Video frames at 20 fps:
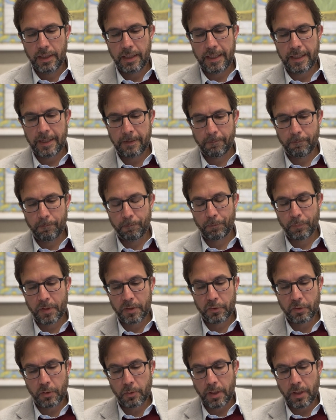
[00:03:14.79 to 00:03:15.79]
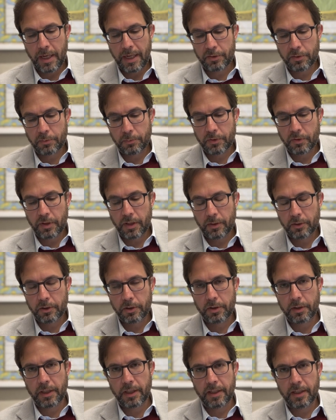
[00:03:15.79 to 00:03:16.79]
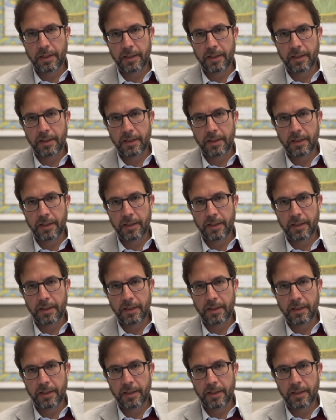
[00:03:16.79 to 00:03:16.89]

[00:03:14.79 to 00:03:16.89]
Um, so as a result,